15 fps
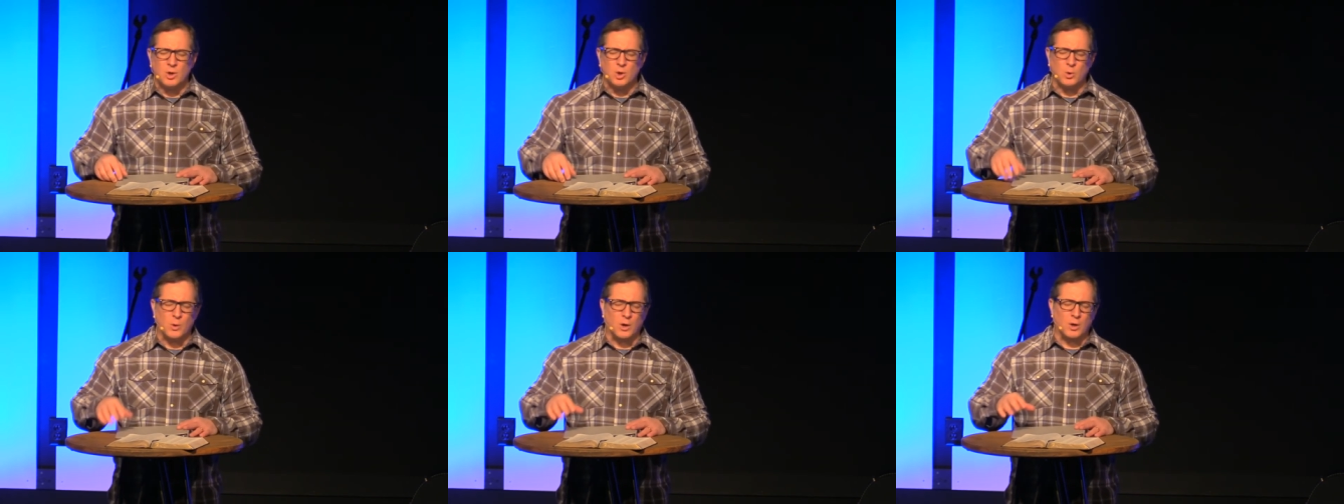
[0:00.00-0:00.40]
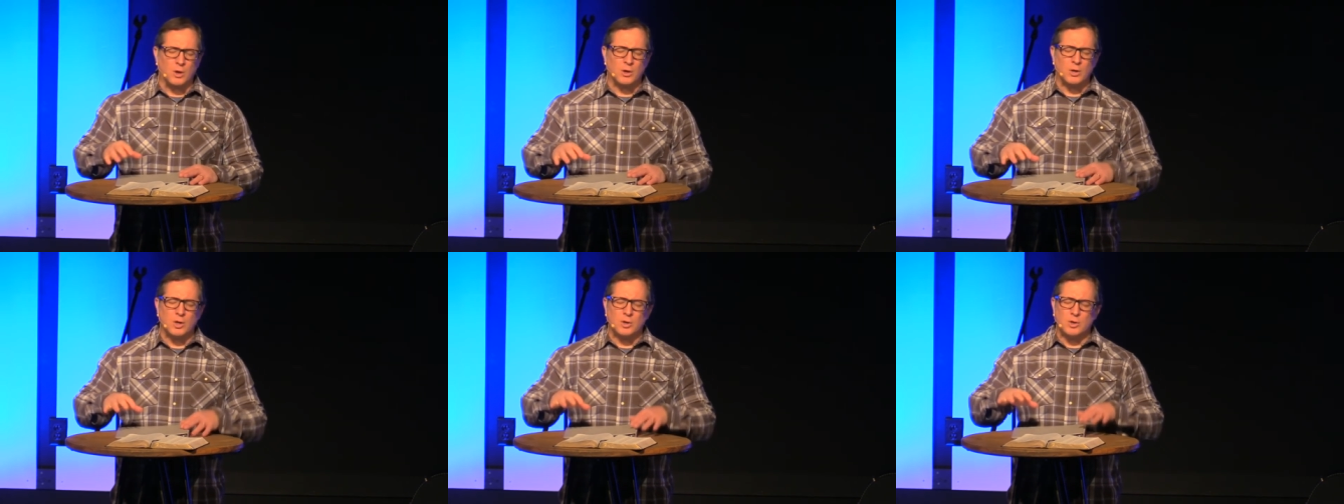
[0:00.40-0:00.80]
who
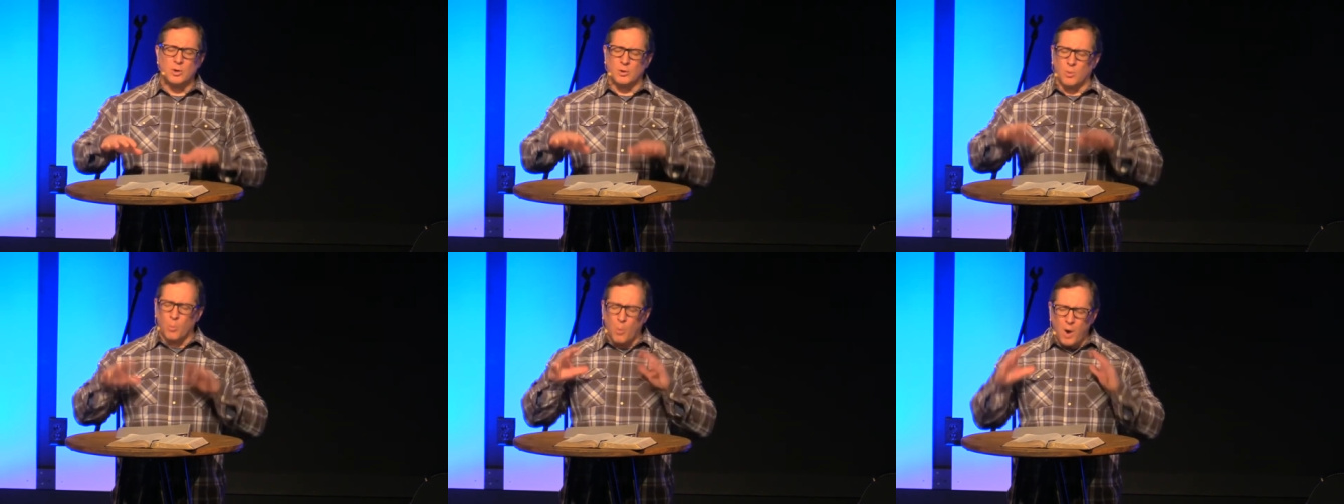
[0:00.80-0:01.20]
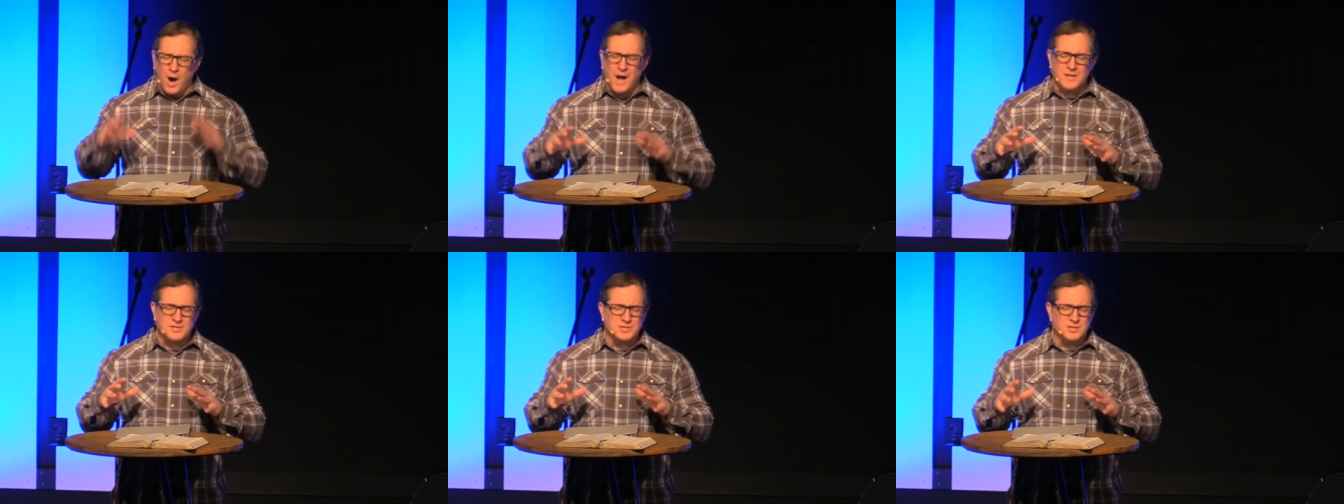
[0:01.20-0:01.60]
are going to
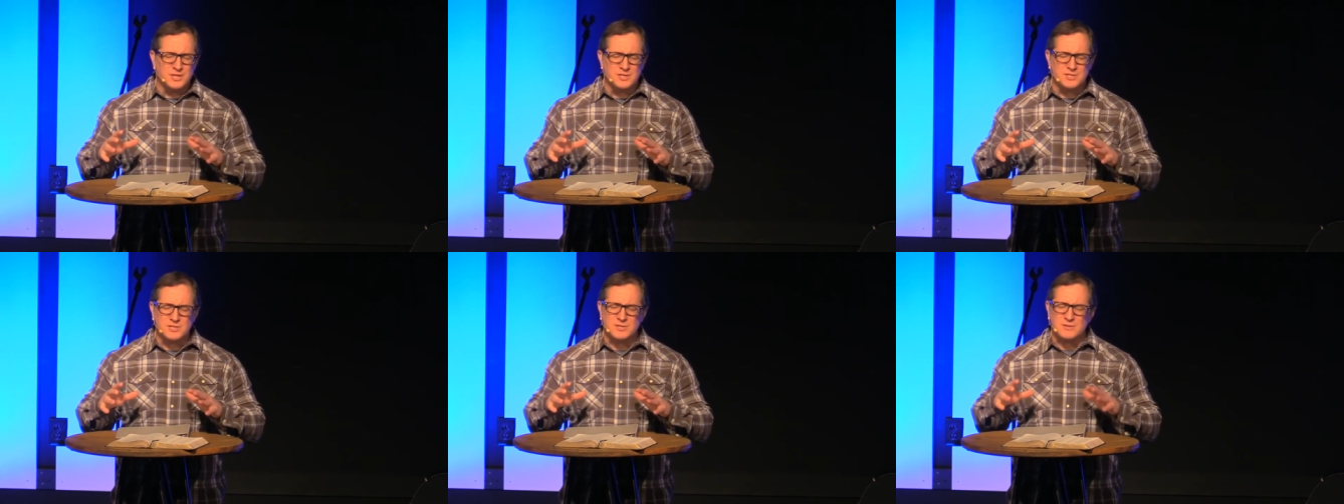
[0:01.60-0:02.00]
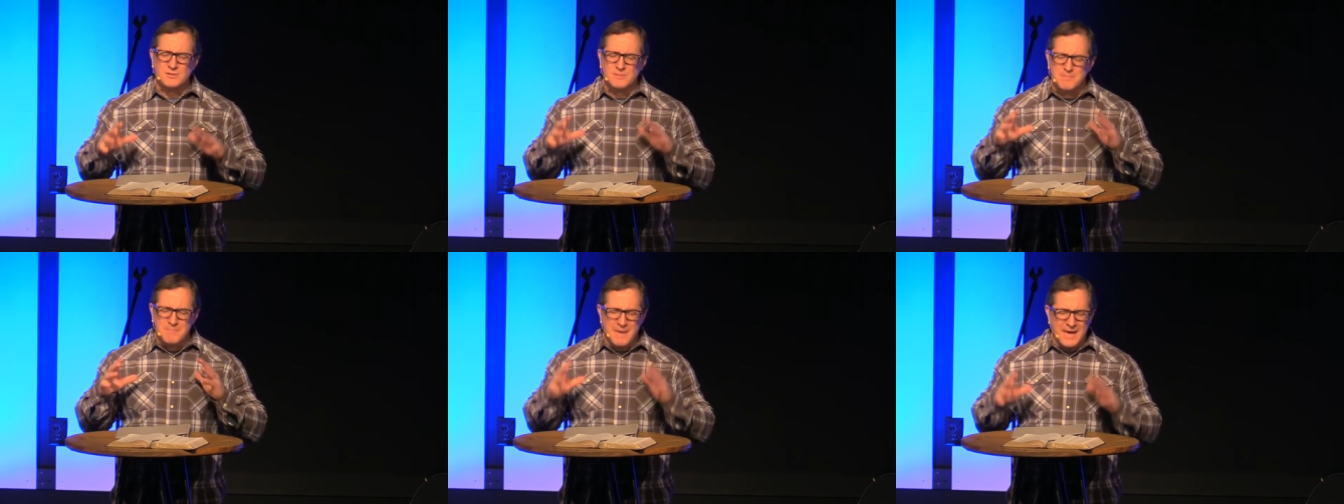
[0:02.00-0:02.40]
watch this
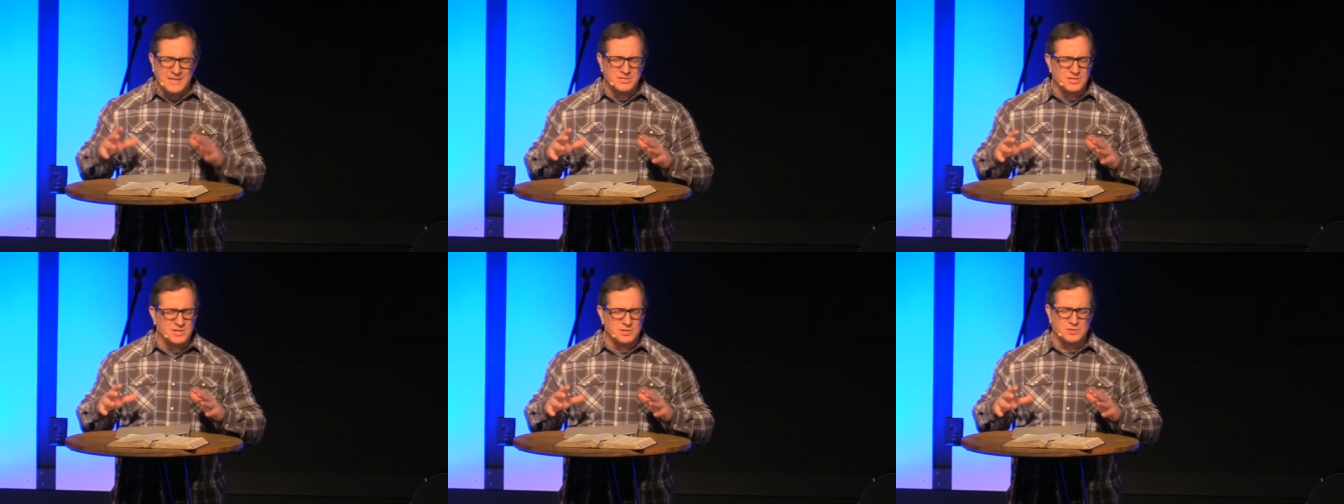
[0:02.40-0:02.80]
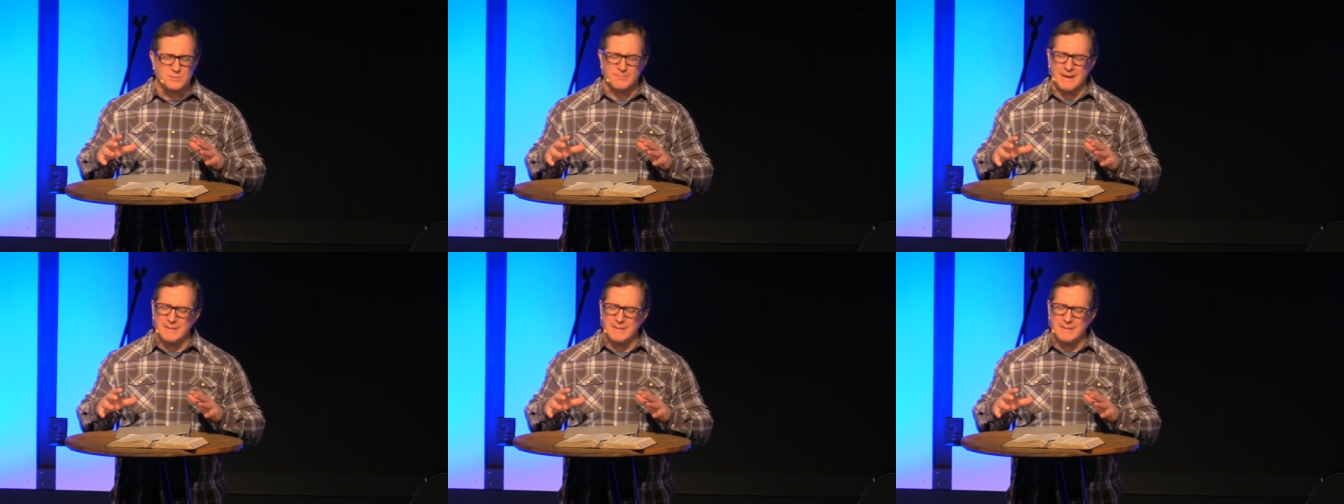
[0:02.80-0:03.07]
message.